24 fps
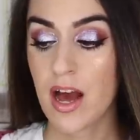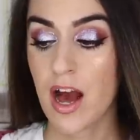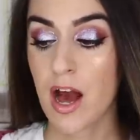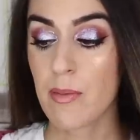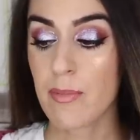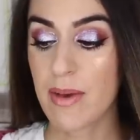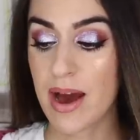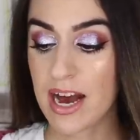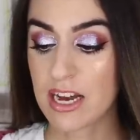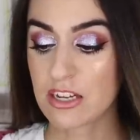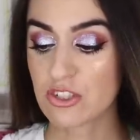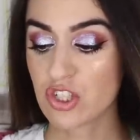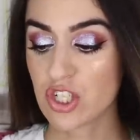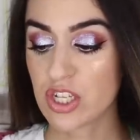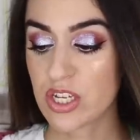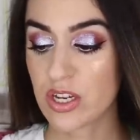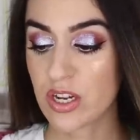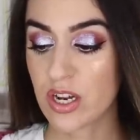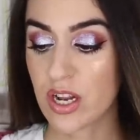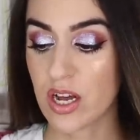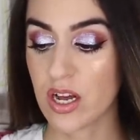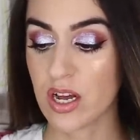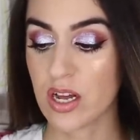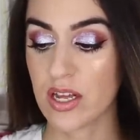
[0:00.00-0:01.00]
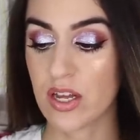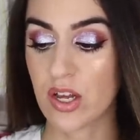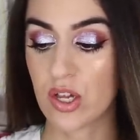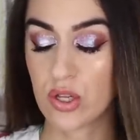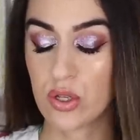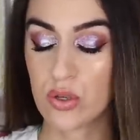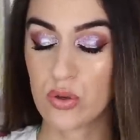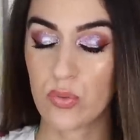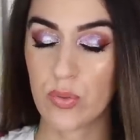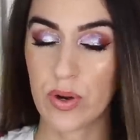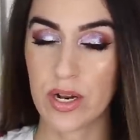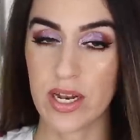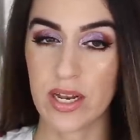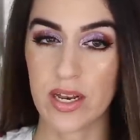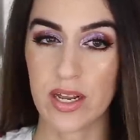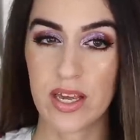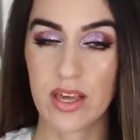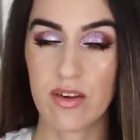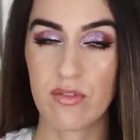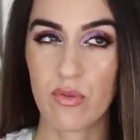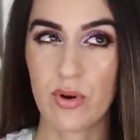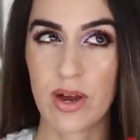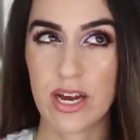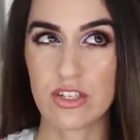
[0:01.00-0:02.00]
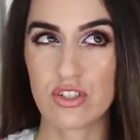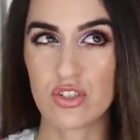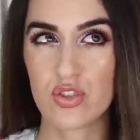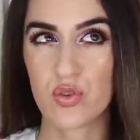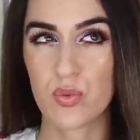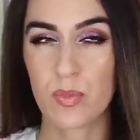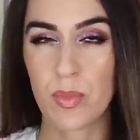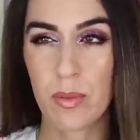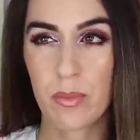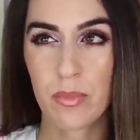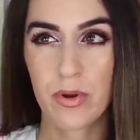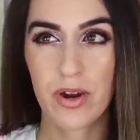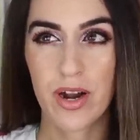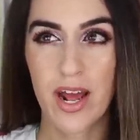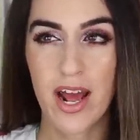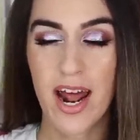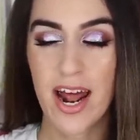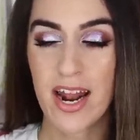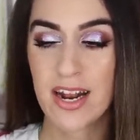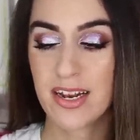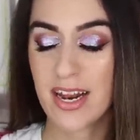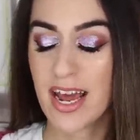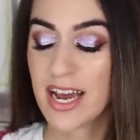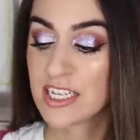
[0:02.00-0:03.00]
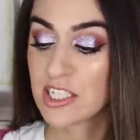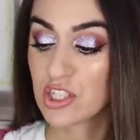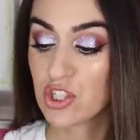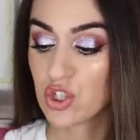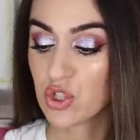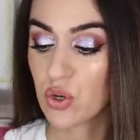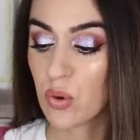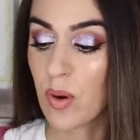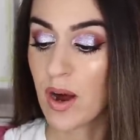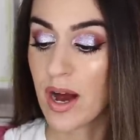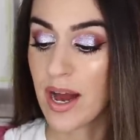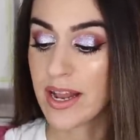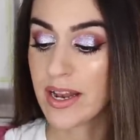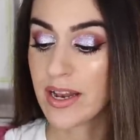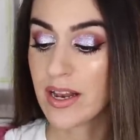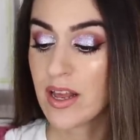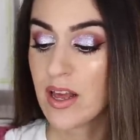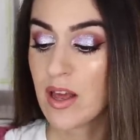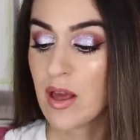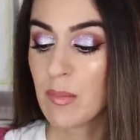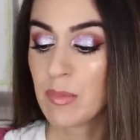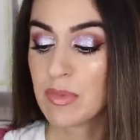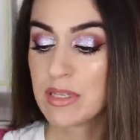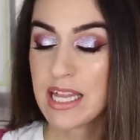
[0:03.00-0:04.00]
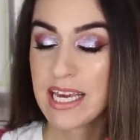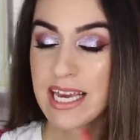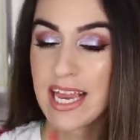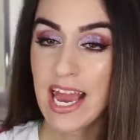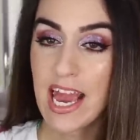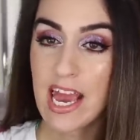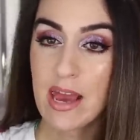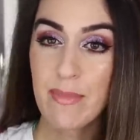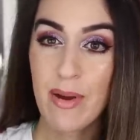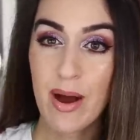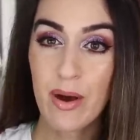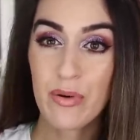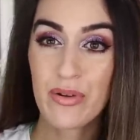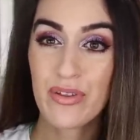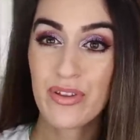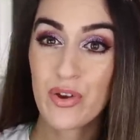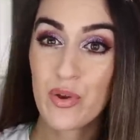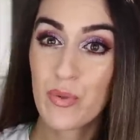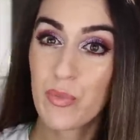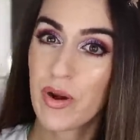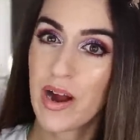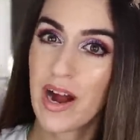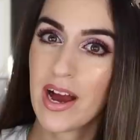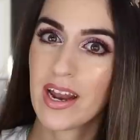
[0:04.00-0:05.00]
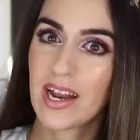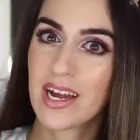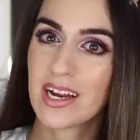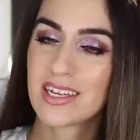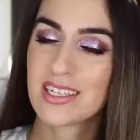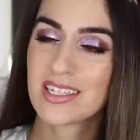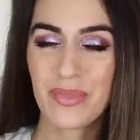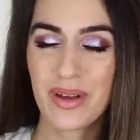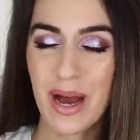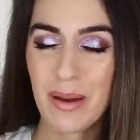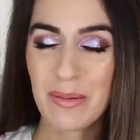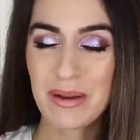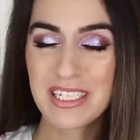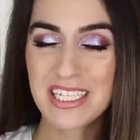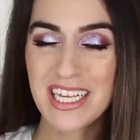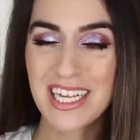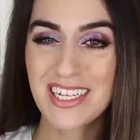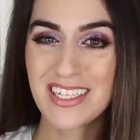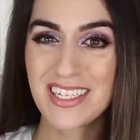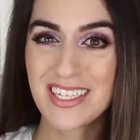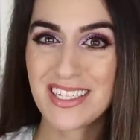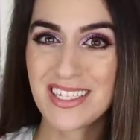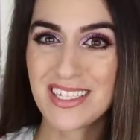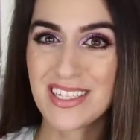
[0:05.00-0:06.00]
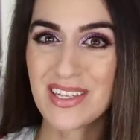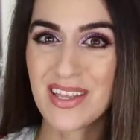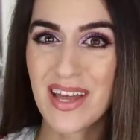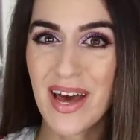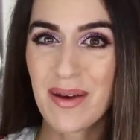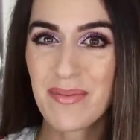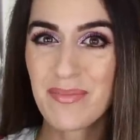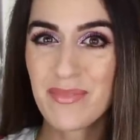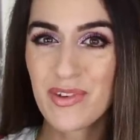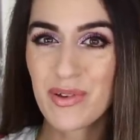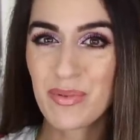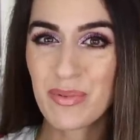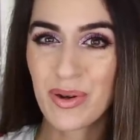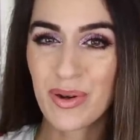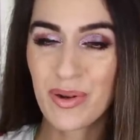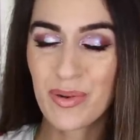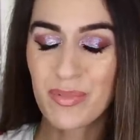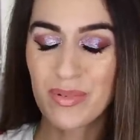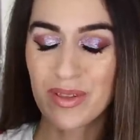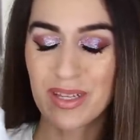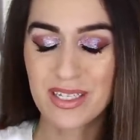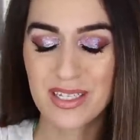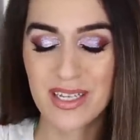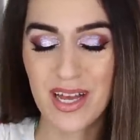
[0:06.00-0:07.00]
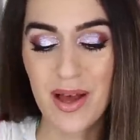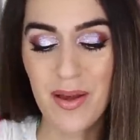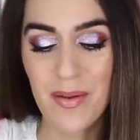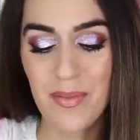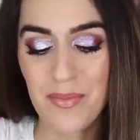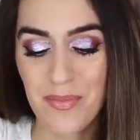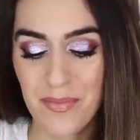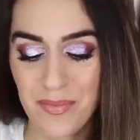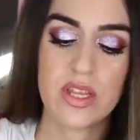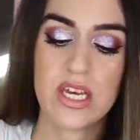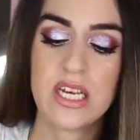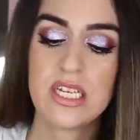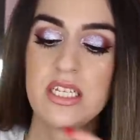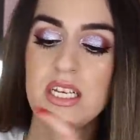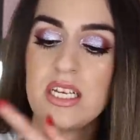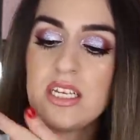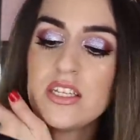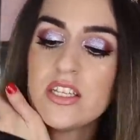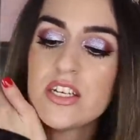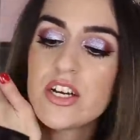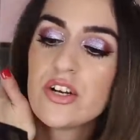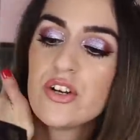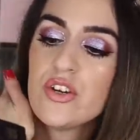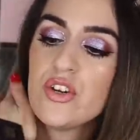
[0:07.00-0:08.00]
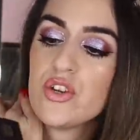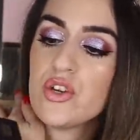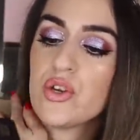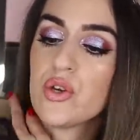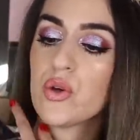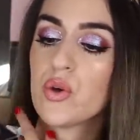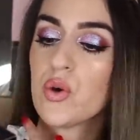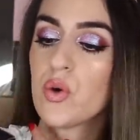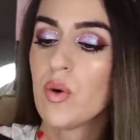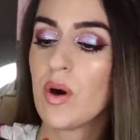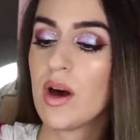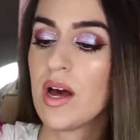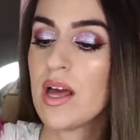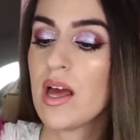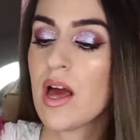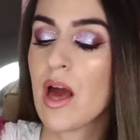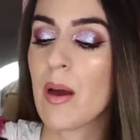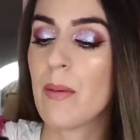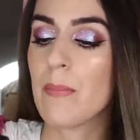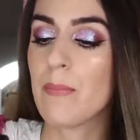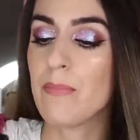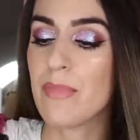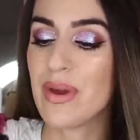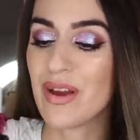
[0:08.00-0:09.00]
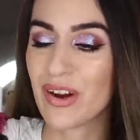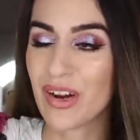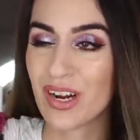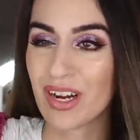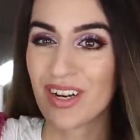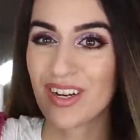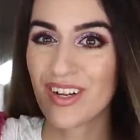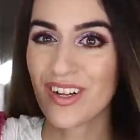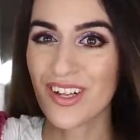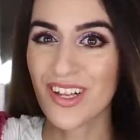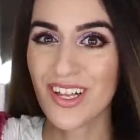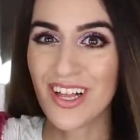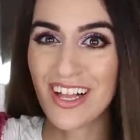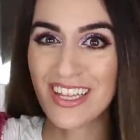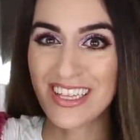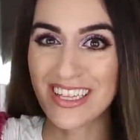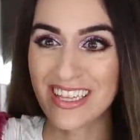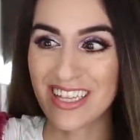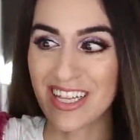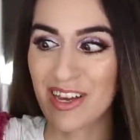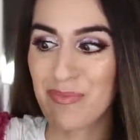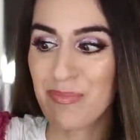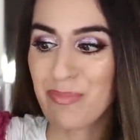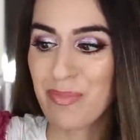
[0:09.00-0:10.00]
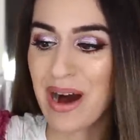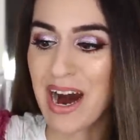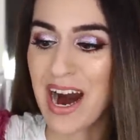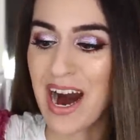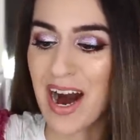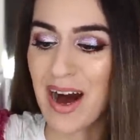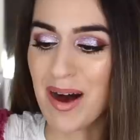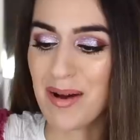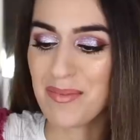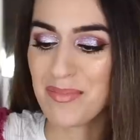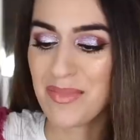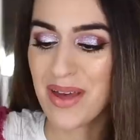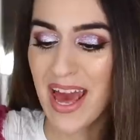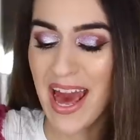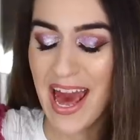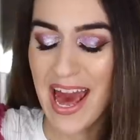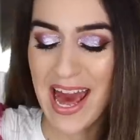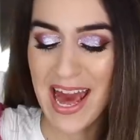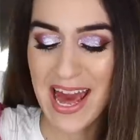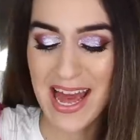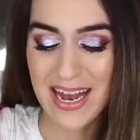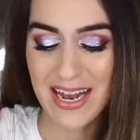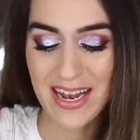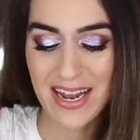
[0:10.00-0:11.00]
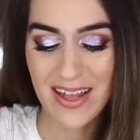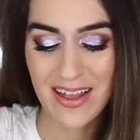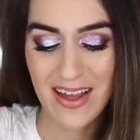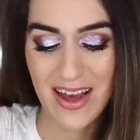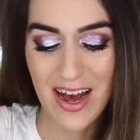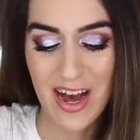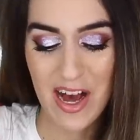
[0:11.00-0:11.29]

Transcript: I'm actually gonna include one in a giveaway. I just remembered I had an extra one, but they came out with new products. I'm excited to see them, so I'm gonna open this up. This is their new Miracle lip balm, and